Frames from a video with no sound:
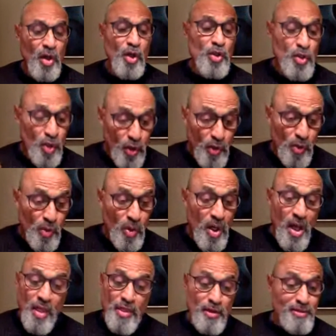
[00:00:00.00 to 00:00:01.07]
Two,
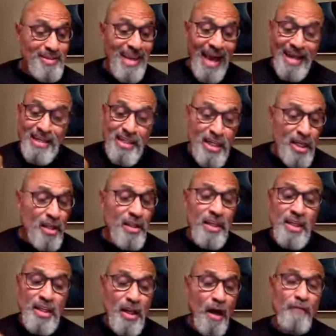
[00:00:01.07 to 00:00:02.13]
there's not nearly
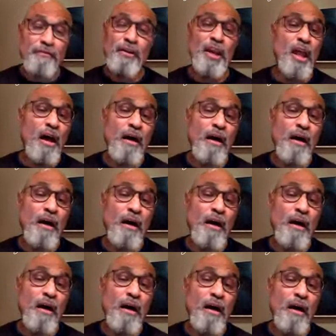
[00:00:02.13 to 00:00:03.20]
enough love
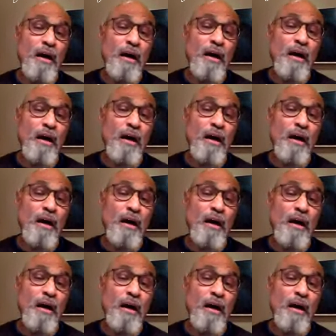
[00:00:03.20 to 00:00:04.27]
going around.
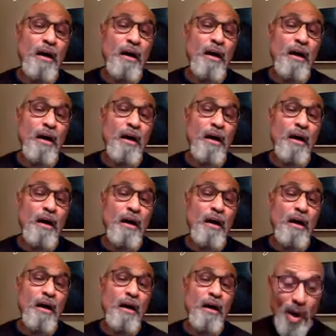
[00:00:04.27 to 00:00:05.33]
Three,
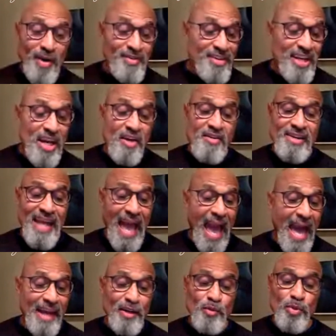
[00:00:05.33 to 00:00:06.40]
nowhere near an
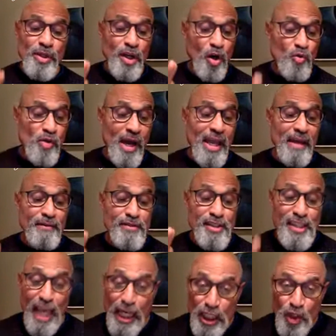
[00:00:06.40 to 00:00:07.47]
adequate array of
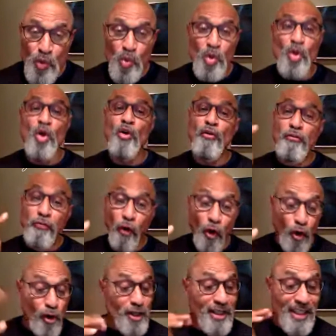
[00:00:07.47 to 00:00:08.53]
sexual.
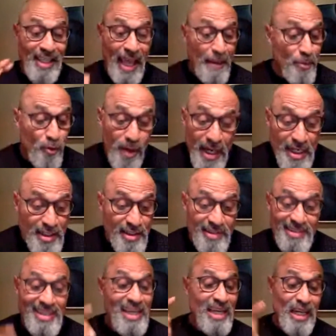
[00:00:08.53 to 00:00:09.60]
Four,
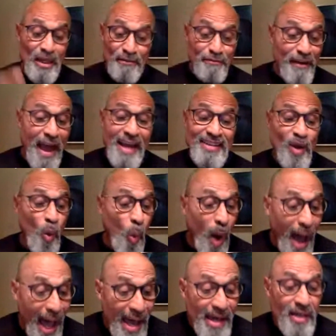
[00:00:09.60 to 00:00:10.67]
collaborations. In fact, a
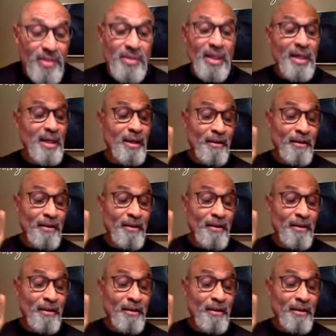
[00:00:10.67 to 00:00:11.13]
wild.